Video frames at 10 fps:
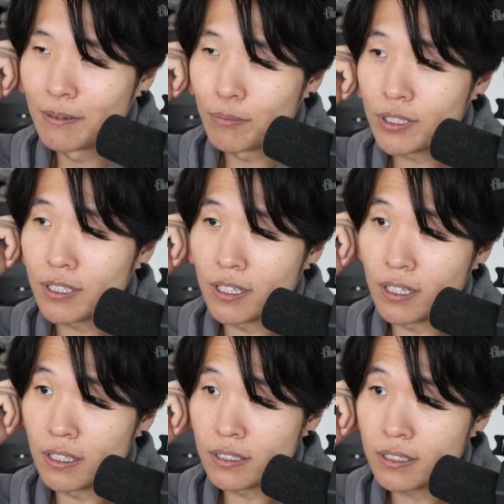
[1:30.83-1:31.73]

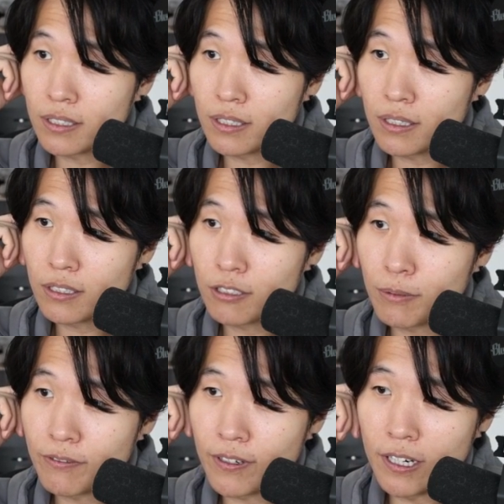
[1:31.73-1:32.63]
because to
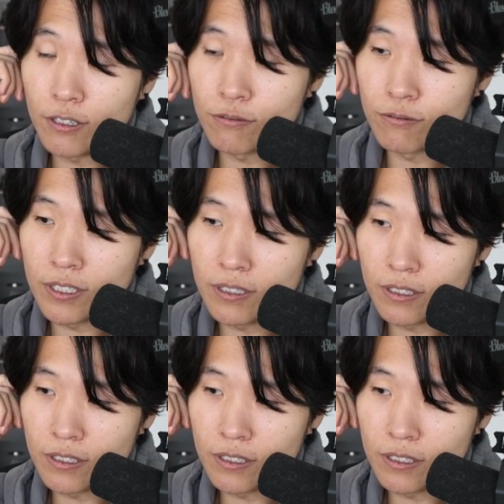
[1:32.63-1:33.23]
be fair, you re-